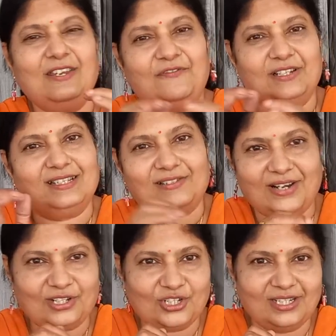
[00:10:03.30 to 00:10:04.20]
different
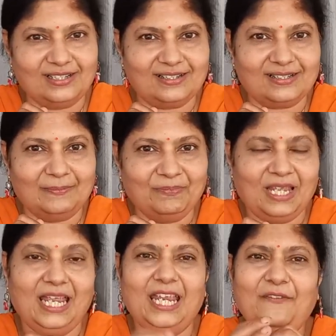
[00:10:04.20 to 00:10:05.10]
structures.
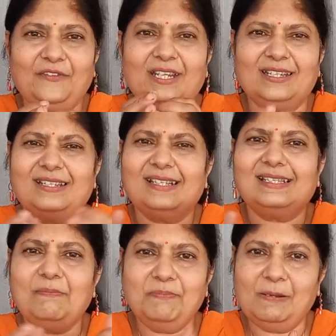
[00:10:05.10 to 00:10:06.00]
If it is a
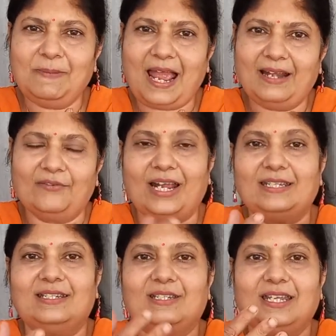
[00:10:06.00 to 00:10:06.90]
simple plan, write
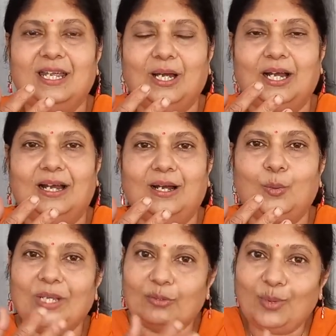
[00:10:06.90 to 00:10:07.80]
it
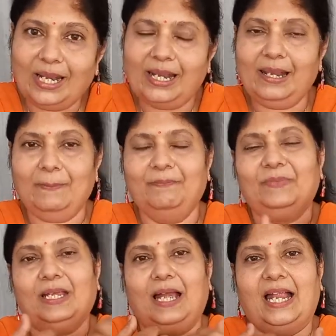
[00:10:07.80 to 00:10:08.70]
with will.
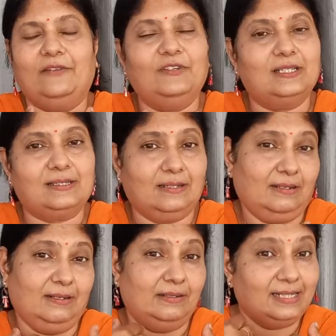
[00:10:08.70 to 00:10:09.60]
And if it's
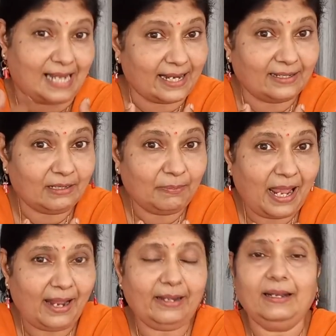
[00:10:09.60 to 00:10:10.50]
a decided
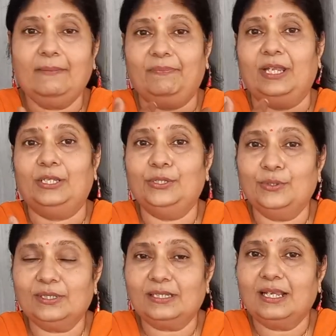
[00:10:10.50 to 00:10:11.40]
plan, then
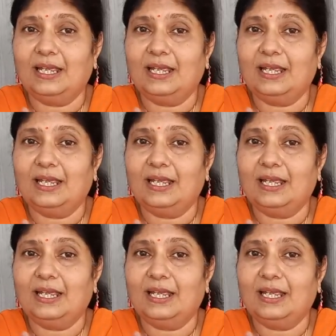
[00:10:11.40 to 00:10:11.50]
use